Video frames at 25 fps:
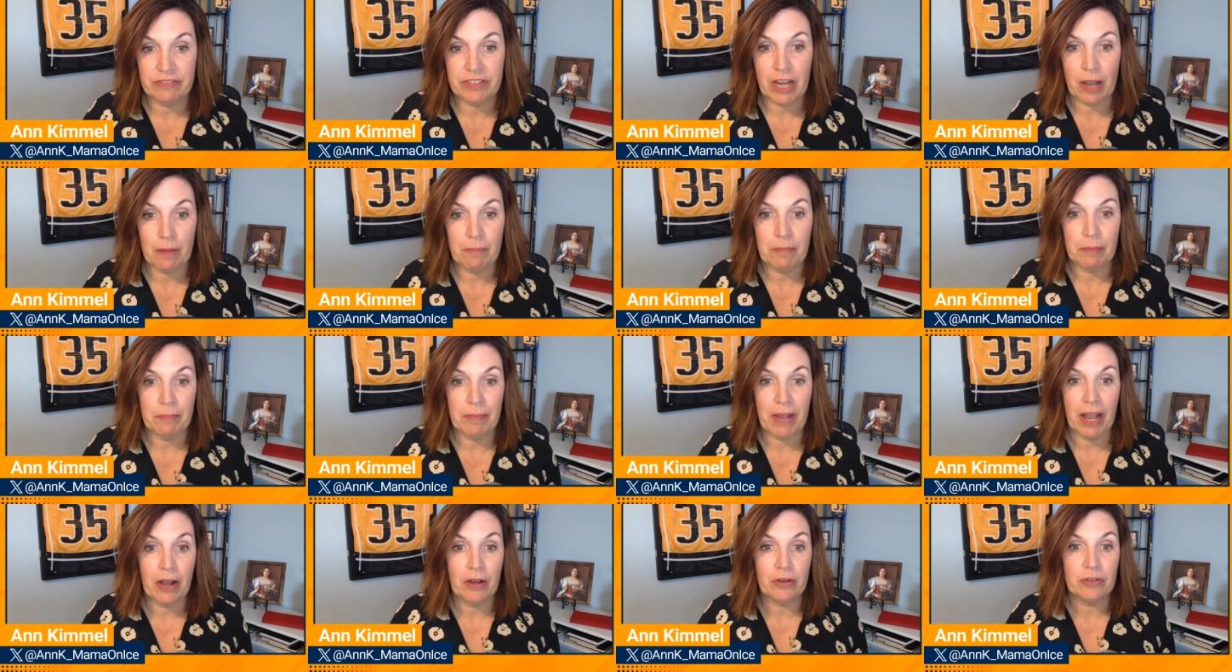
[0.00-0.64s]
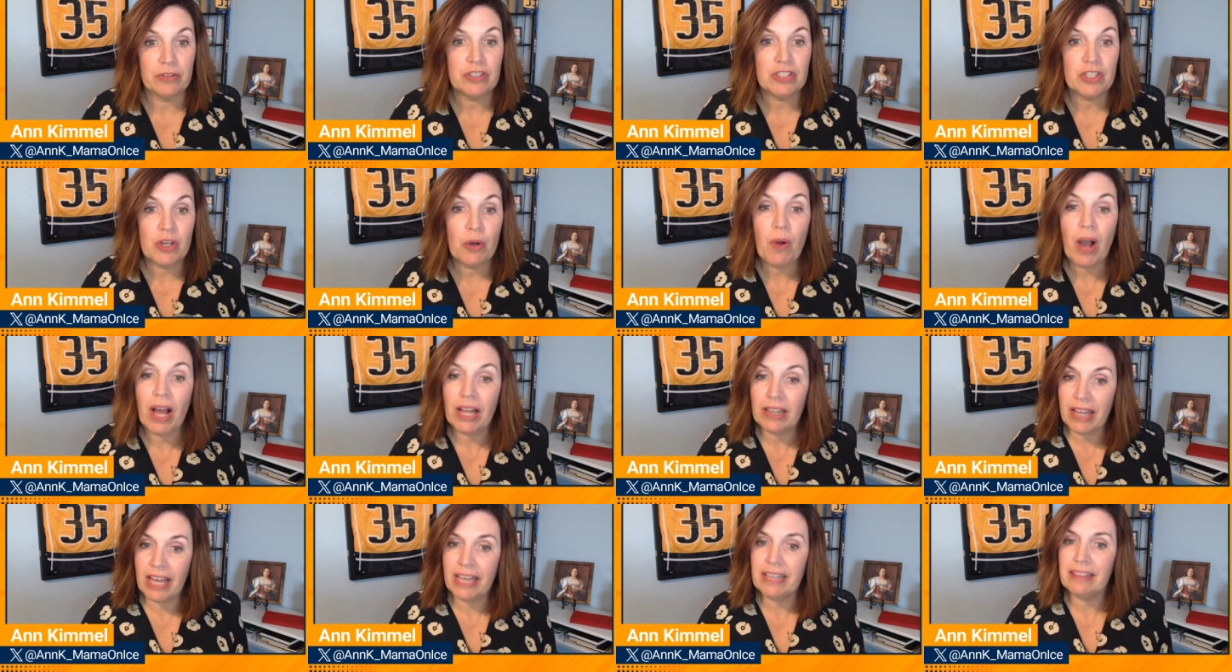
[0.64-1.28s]
come about. So I
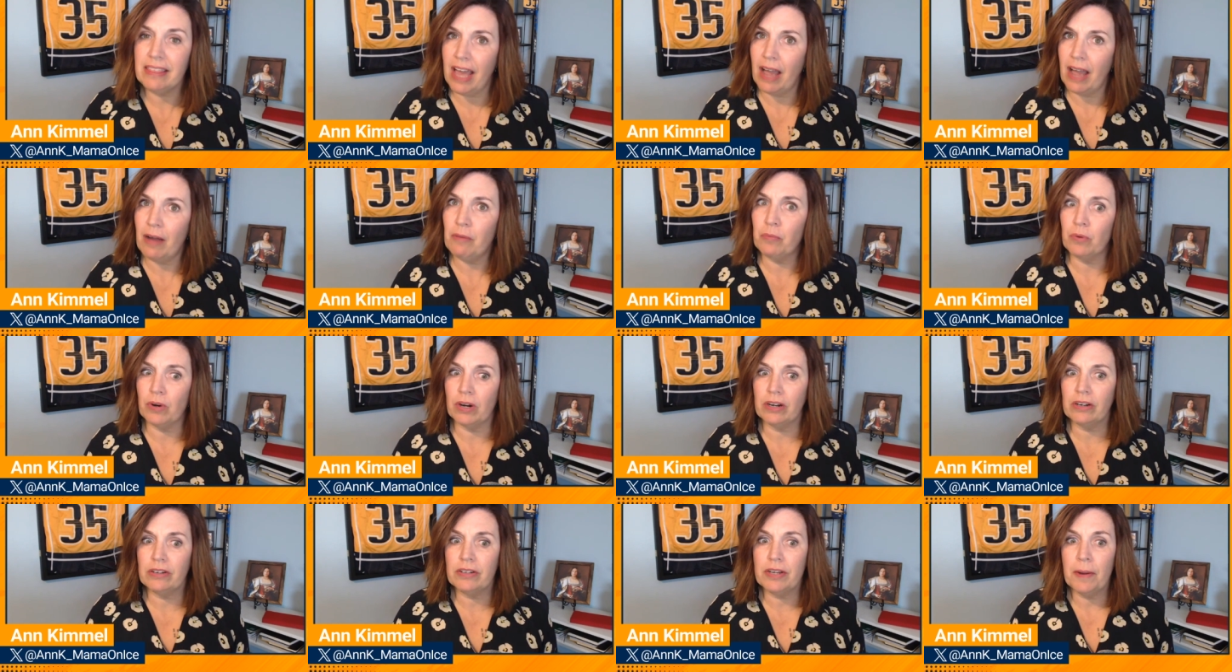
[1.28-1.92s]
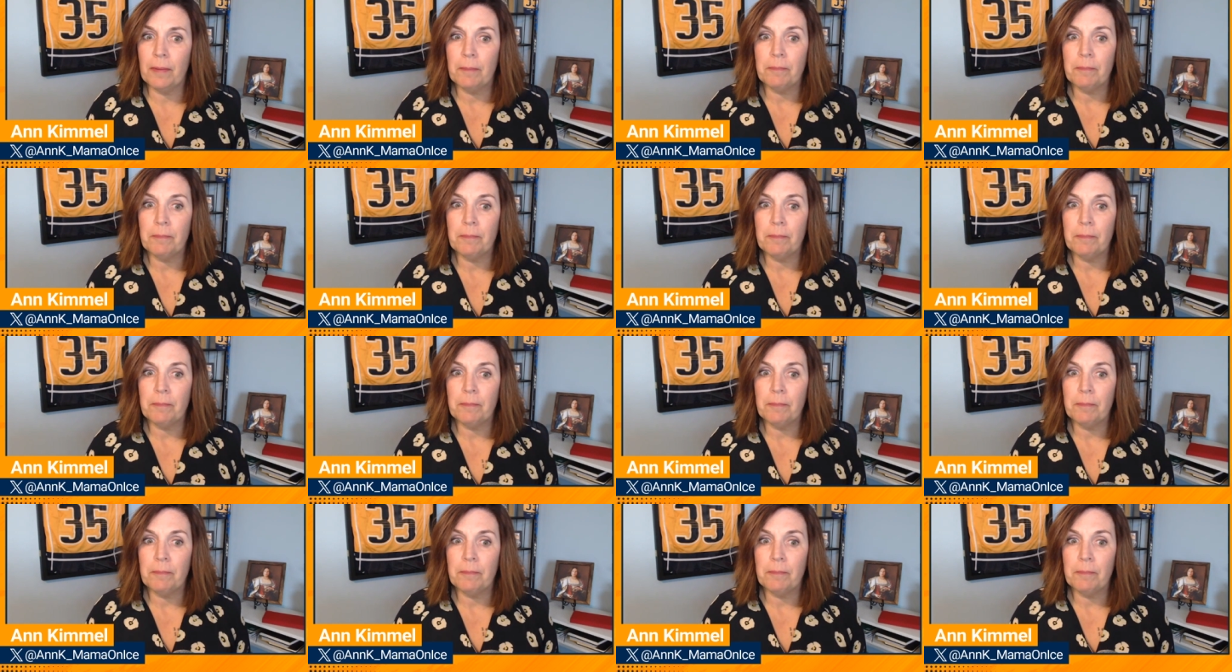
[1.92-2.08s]
like that word.